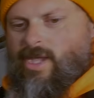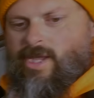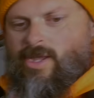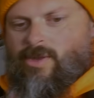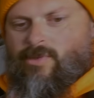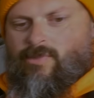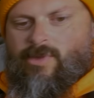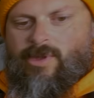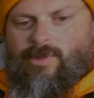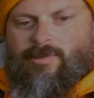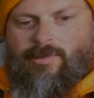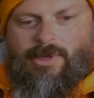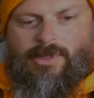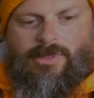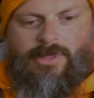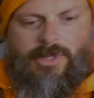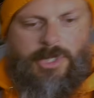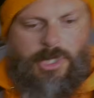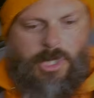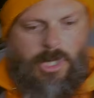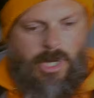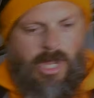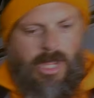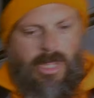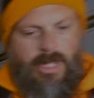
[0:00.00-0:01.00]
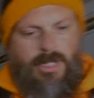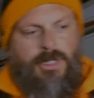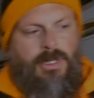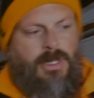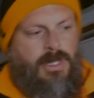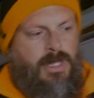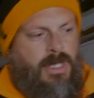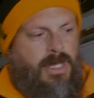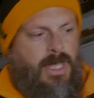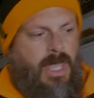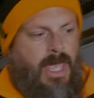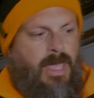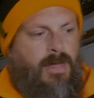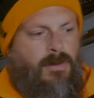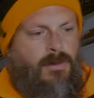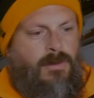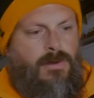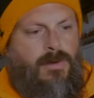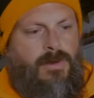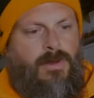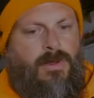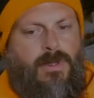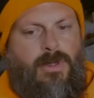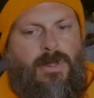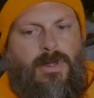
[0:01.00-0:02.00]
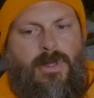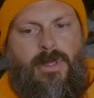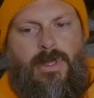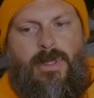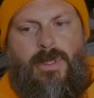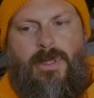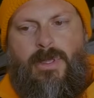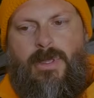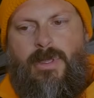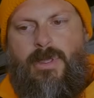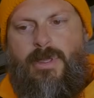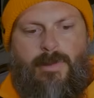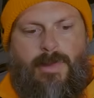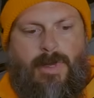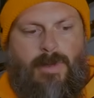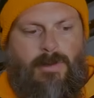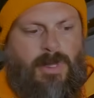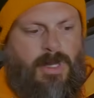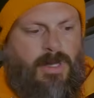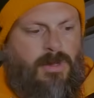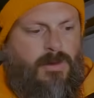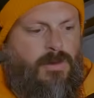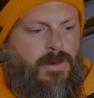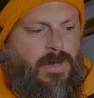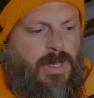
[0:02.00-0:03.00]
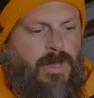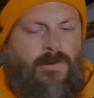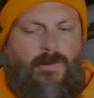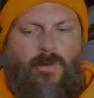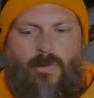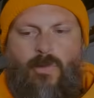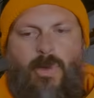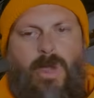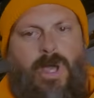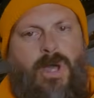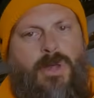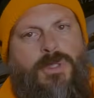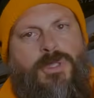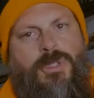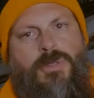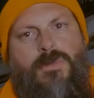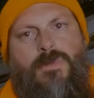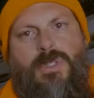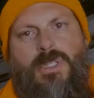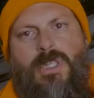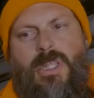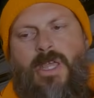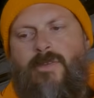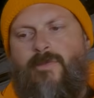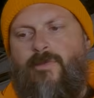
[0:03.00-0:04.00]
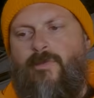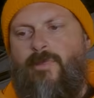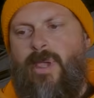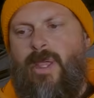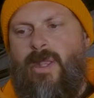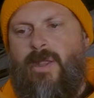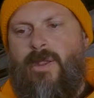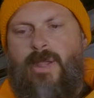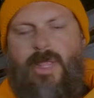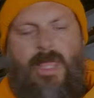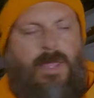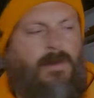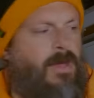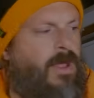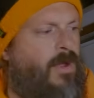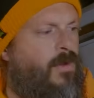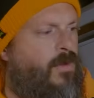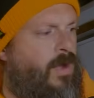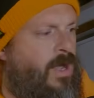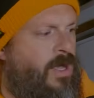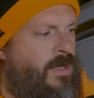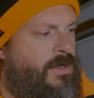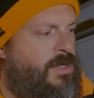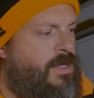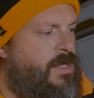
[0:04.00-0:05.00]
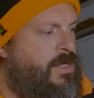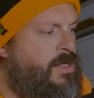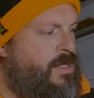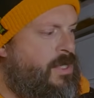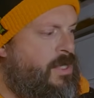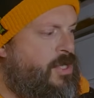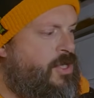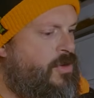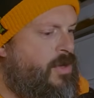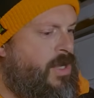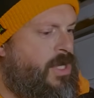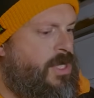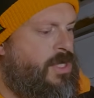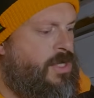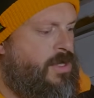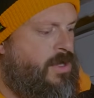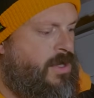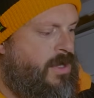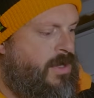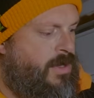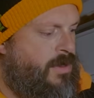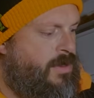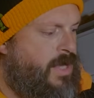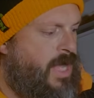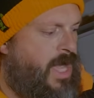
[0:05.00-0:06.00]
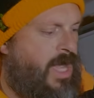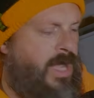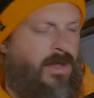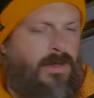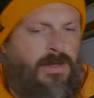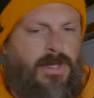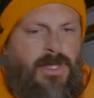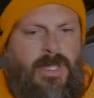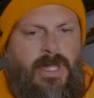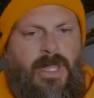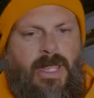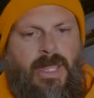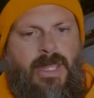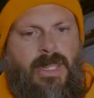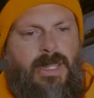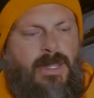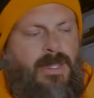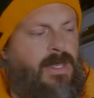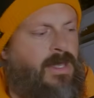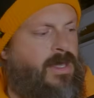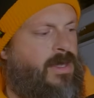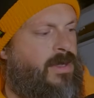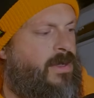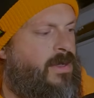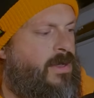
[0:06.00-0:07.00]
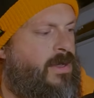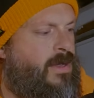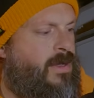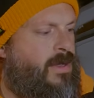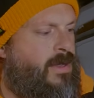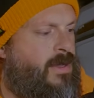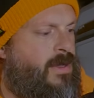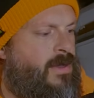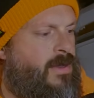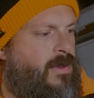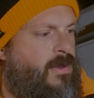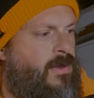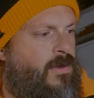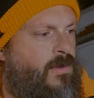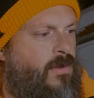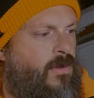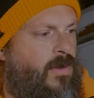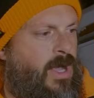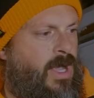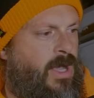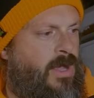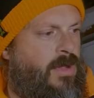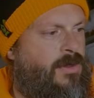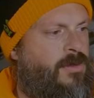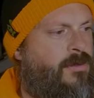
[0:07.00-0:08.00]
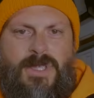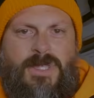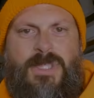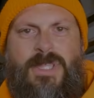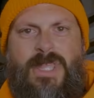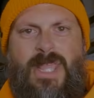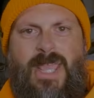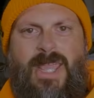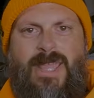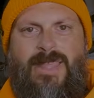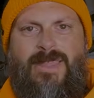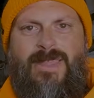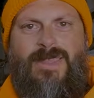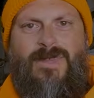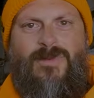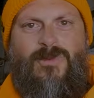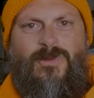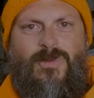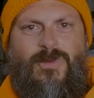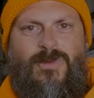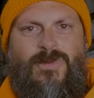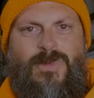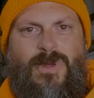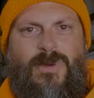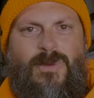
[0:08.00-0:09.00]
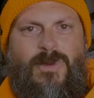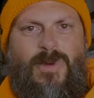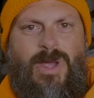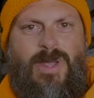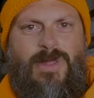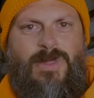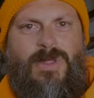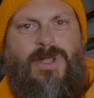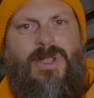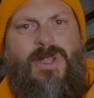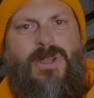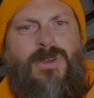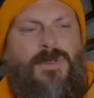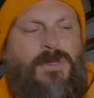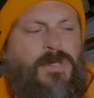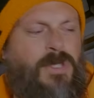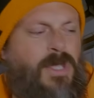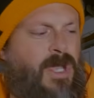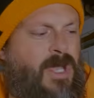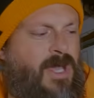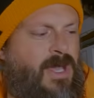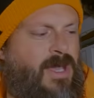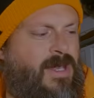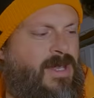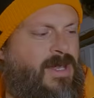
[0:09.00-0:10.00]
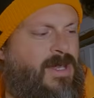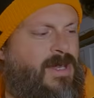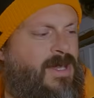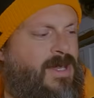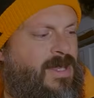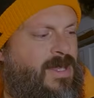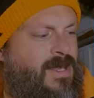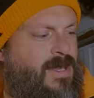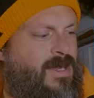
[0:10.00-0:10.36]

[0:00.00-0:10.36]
I can rebuild the trans on the table. Maybe even weld some stuff better, get my welding situation all dialed in. I need to weld the stand the welder goes on.